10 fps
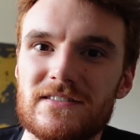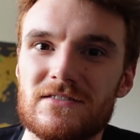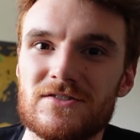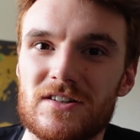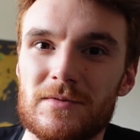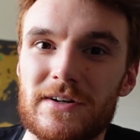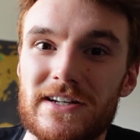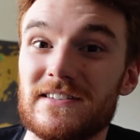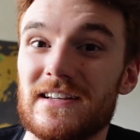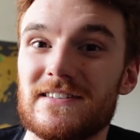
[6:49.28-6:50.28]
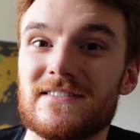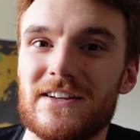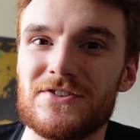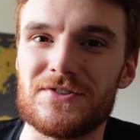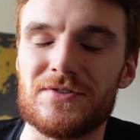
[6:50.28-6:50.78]
an Autónomo, it is
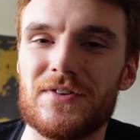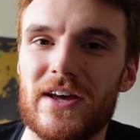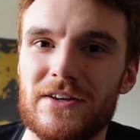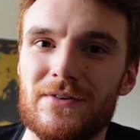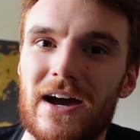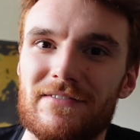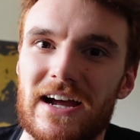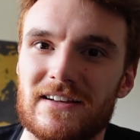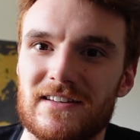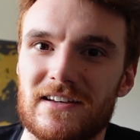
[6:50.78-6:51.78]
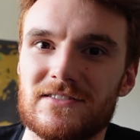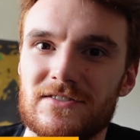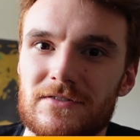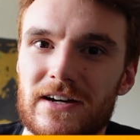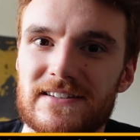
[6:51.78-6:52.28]
essential that you have access
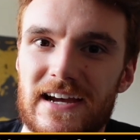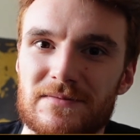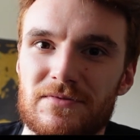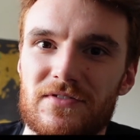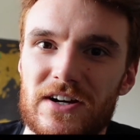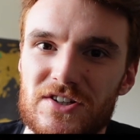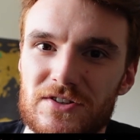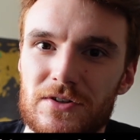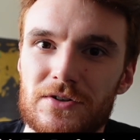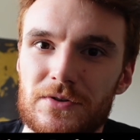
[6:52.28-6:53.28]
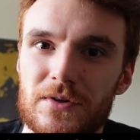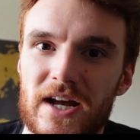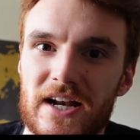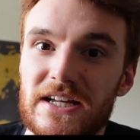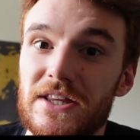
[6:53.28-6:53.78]
to a tax professional who
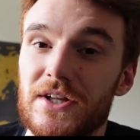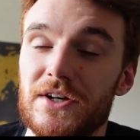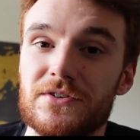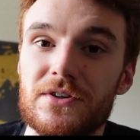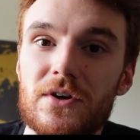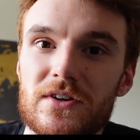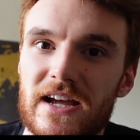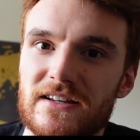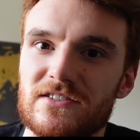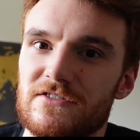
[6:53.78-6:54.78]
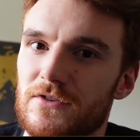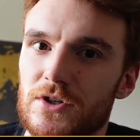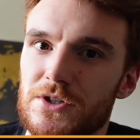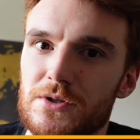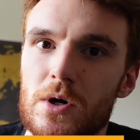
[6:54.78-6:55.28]
can either do your taxes for
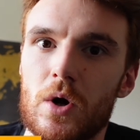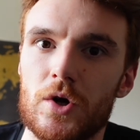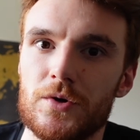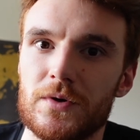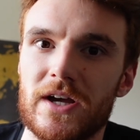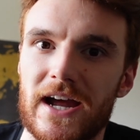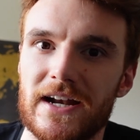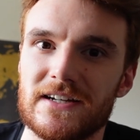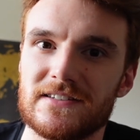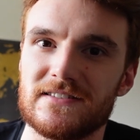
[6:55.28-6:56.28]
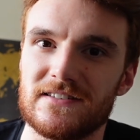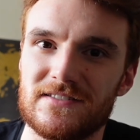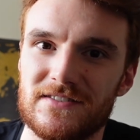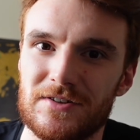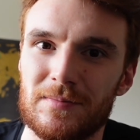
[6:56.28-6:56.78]
you or who can
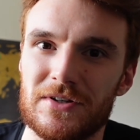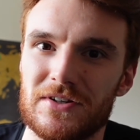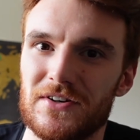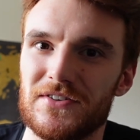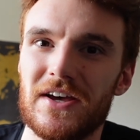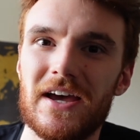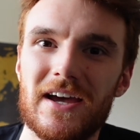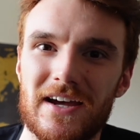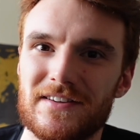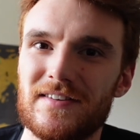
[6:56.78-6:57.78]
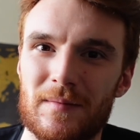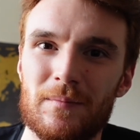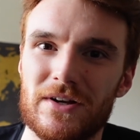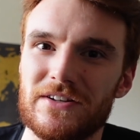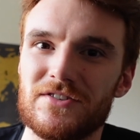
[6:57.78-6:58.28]
assist you, because it's
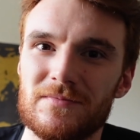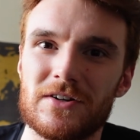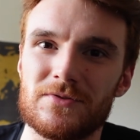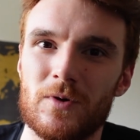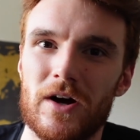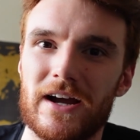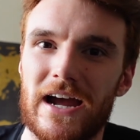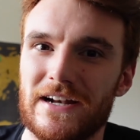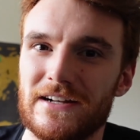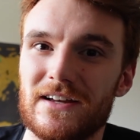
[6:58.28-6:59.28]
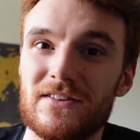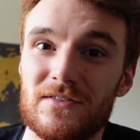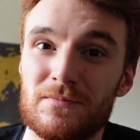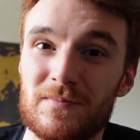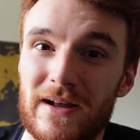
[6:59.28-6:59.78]
simply too much work and
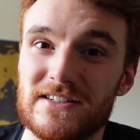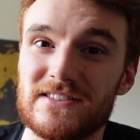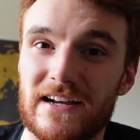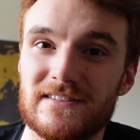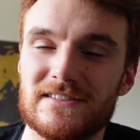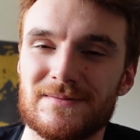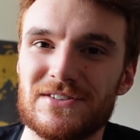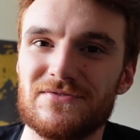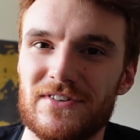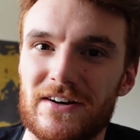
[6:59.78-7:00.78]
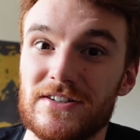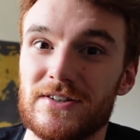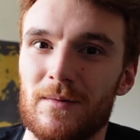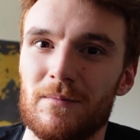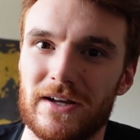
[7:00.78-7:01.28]
the Spanish tax system is very
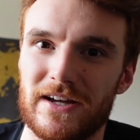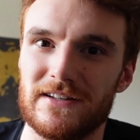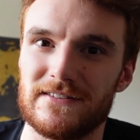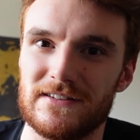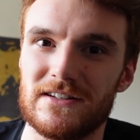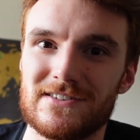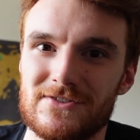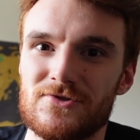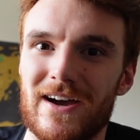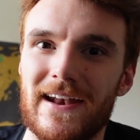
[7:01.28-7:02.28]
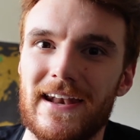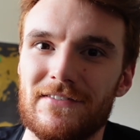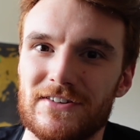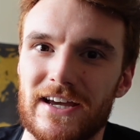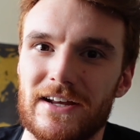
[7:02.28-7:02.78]
complicated to try and
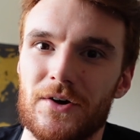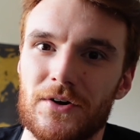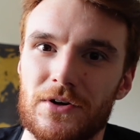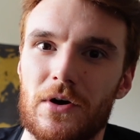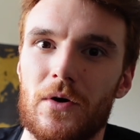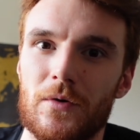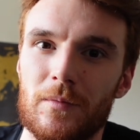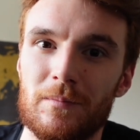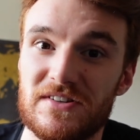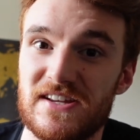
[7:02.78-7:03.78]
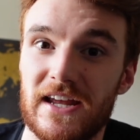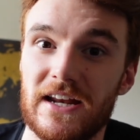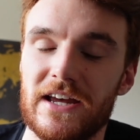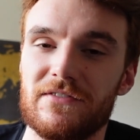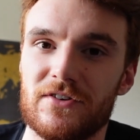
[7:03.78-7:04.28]
navigate on your own,
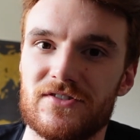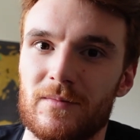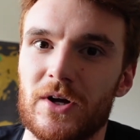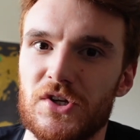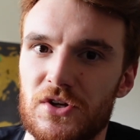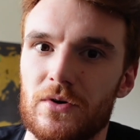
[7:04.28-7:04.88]
particularly if you're someone new